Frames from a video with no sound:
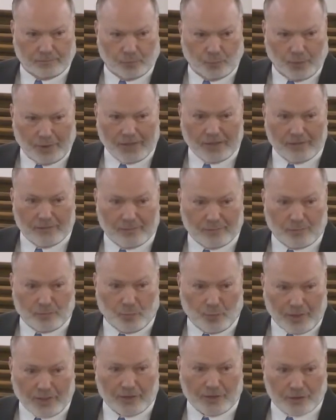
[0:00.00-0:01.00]
We can,
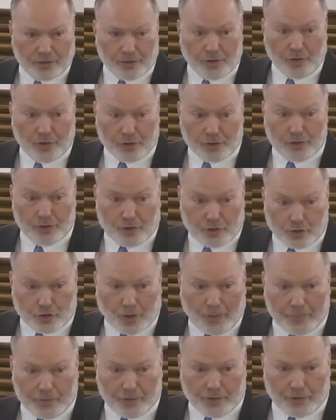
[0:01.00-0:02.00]
we can search the
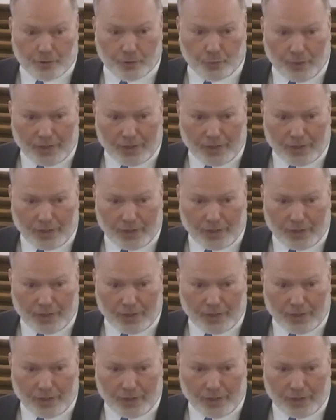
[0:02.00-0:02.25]
scriptures.